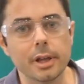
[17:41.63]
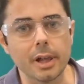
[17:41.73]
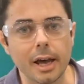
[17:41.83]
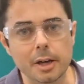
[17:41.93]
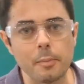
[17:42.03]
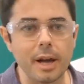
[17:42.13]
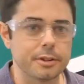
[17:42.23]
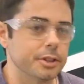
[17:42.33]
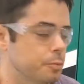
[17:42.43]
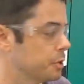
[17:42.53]
you can
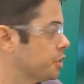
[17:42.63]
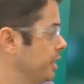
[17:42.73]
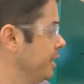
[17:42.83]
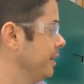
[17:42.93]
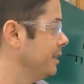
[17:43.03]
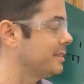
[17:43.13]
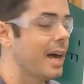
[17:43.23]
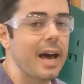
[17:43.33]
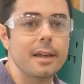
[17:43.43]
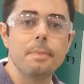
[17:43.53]
see exactly
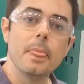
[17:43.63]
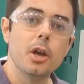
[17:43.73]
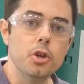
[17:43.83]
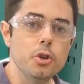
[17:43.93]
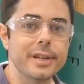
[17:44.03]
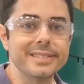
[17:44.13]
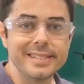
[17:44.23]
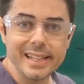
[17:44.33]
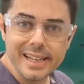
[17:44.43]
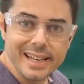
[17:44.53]
what you're going to get
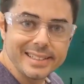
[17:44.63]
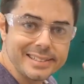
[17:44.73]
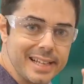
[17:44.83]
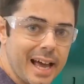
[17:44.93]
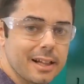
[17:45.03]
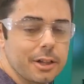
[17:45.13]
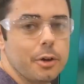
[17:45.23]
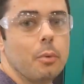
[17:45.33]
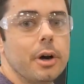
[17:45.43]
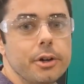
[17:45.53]
out
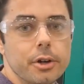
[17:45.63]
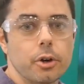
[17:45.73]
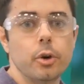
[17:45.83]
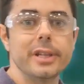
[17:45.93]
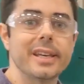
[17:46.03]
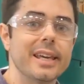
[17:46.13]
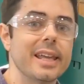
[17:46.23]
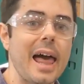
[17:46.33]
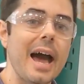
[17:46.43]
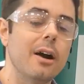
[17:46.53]
before you put
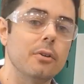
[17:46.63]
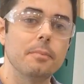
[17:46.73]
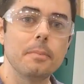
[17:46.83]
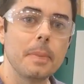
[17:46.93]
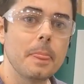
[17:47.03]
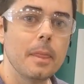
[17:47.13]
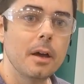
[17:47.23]
it into the machine.